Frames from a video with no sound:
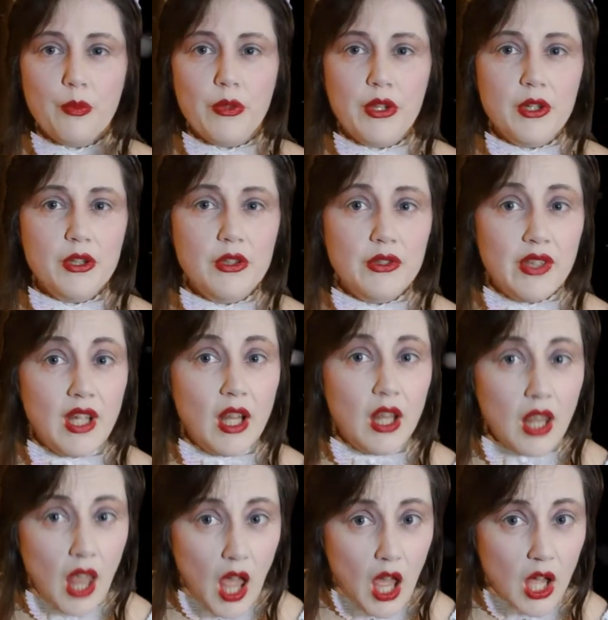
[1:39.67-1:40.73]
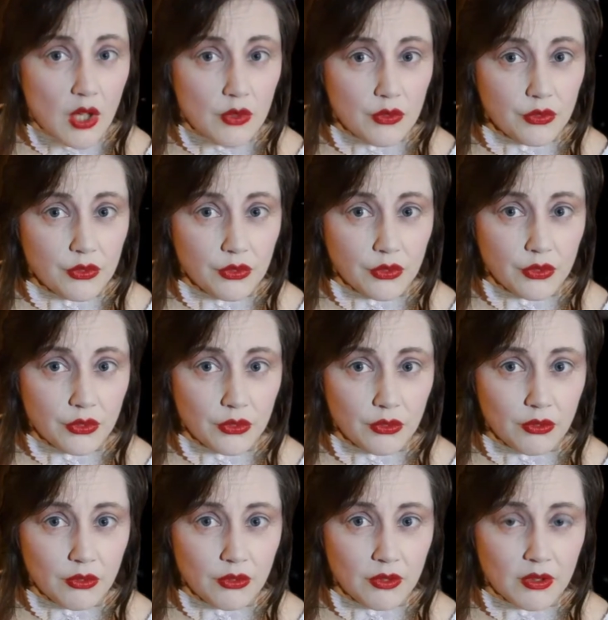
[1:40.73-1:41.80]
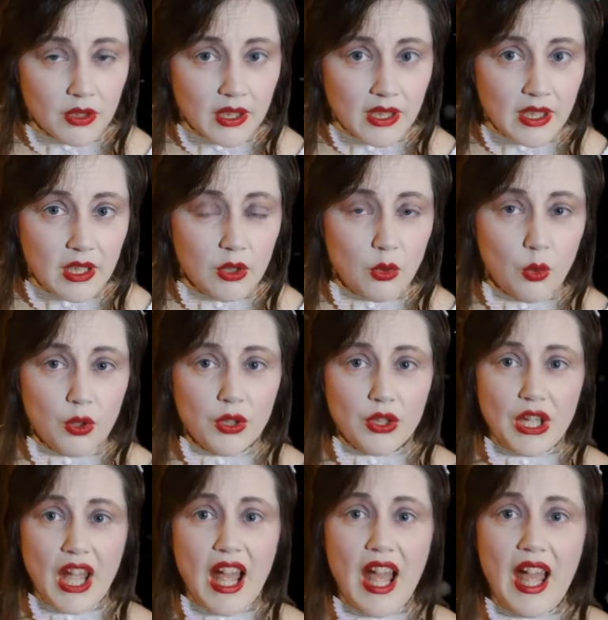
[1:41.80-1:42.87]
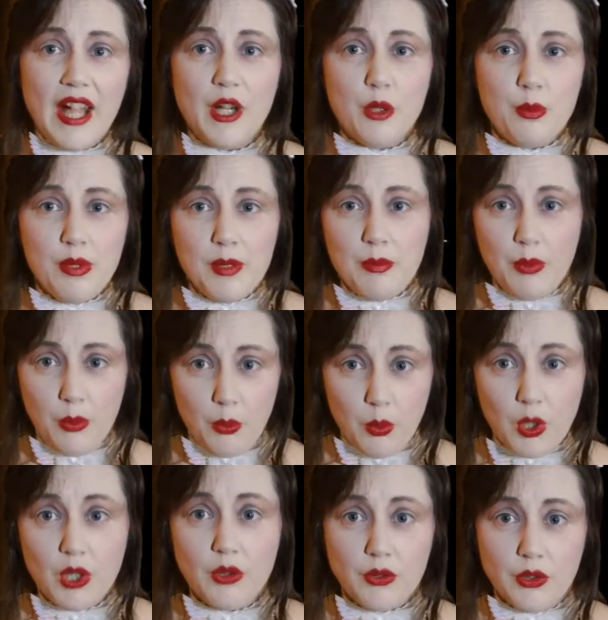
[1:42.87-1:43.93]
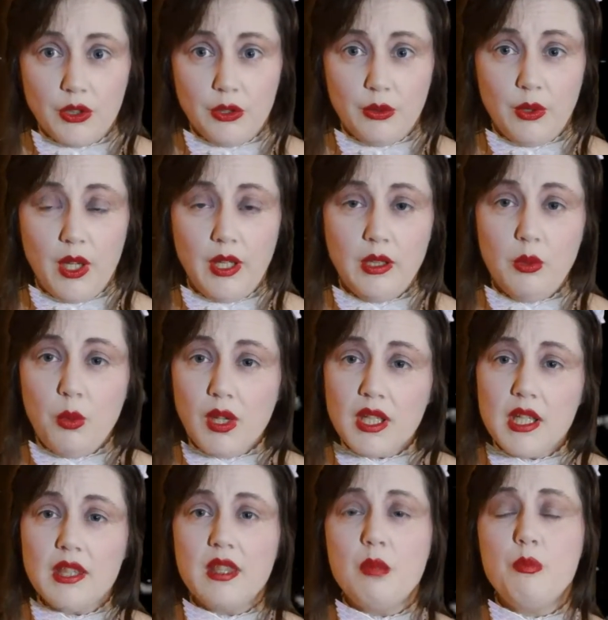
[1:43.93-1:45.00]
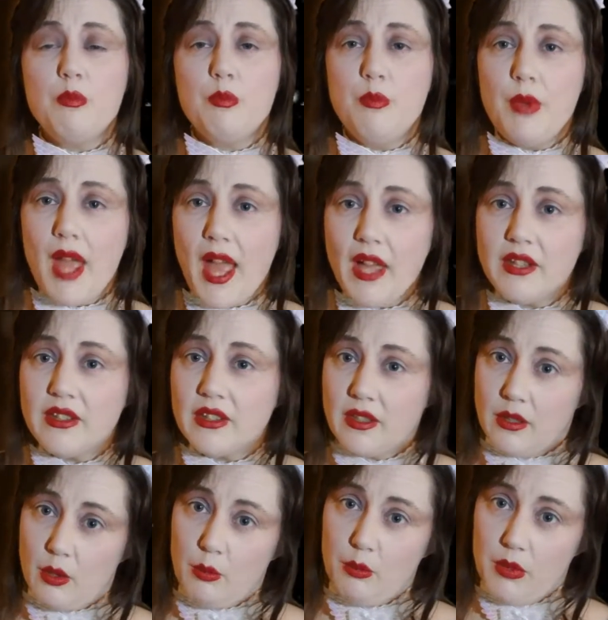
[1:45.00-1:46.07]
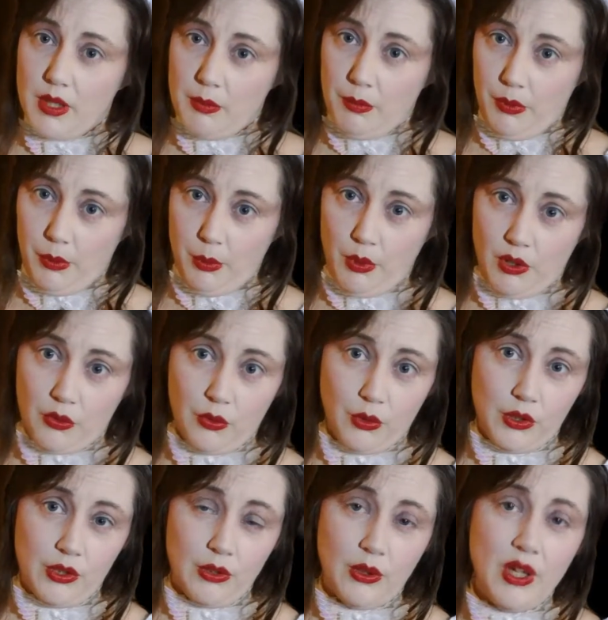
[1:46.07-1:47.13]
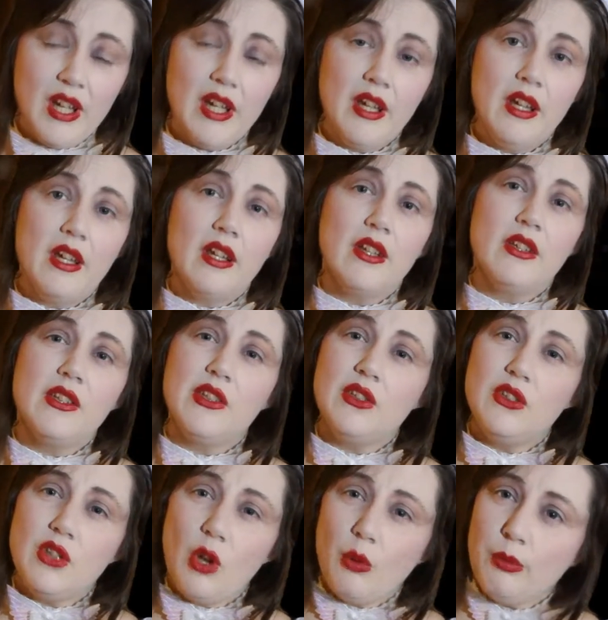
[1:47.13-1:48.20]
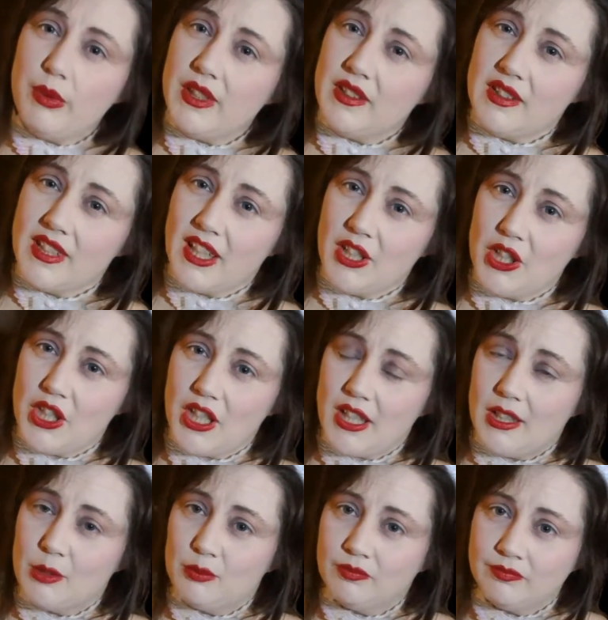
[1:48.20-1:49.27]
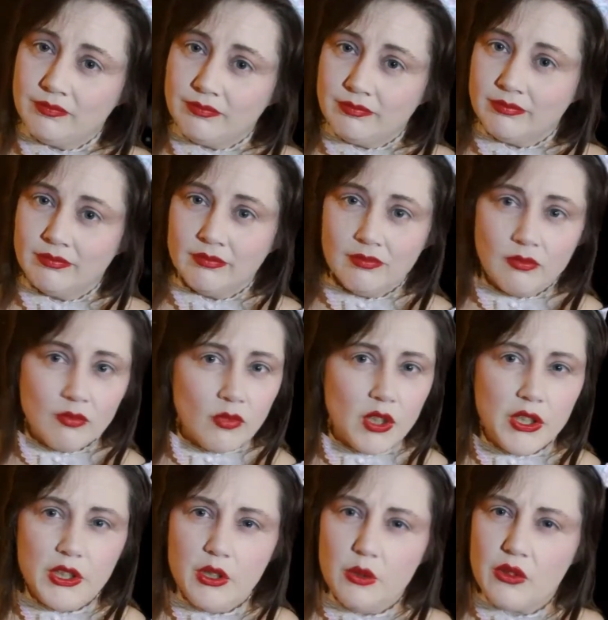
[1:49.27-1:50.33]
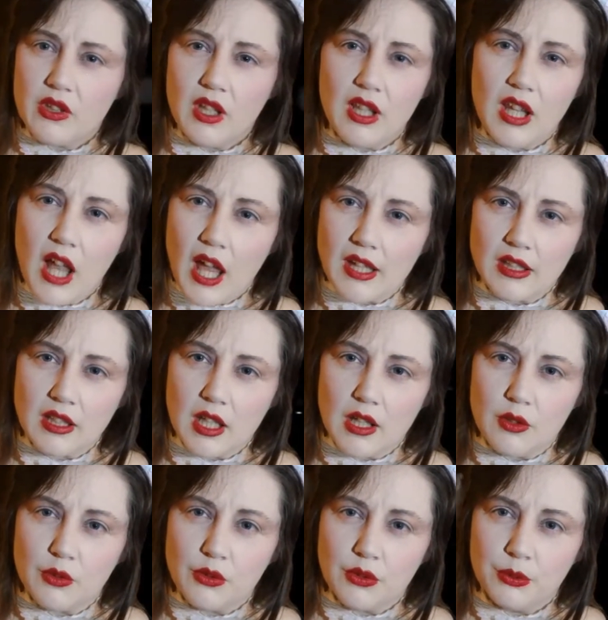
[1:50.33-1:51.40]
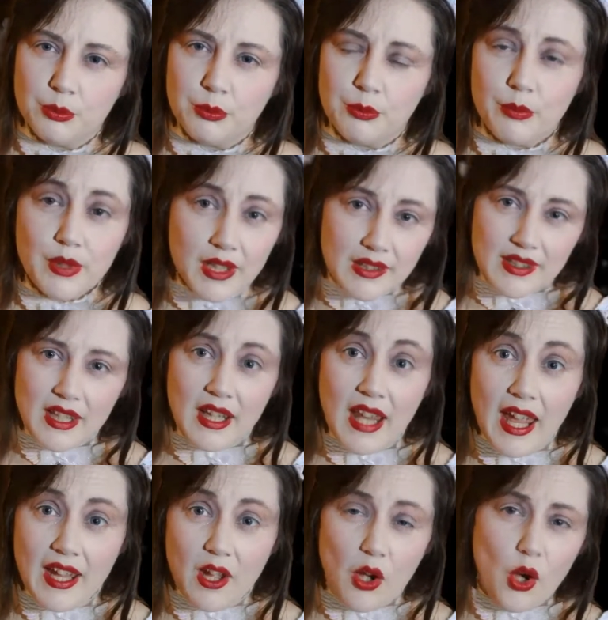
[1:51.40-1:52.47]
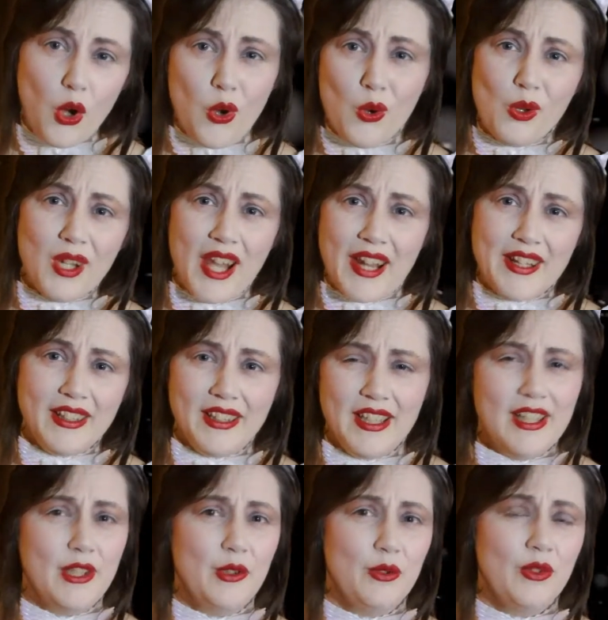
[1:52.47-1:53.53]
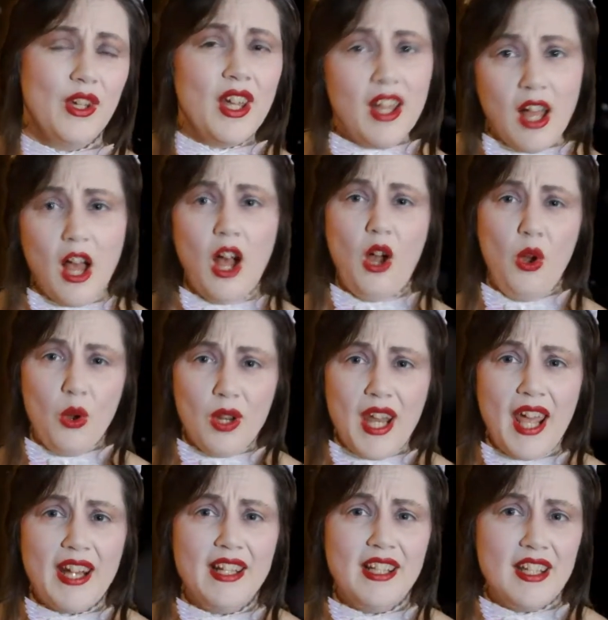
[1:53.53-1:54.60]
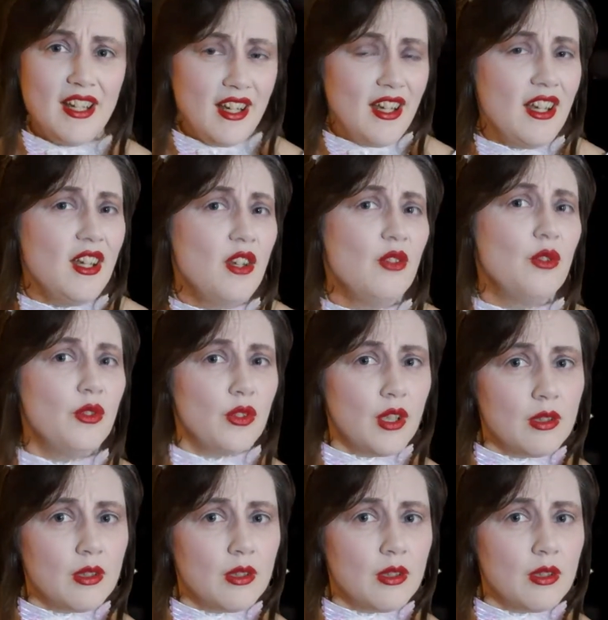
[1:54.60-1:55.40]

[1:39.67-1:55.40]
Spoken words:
You're using love in order to hire people to work for you, and you want to get the best people to work for you. So don't be stingy. Use a lot of love, because they like a whole lot of love. A whole lot of love.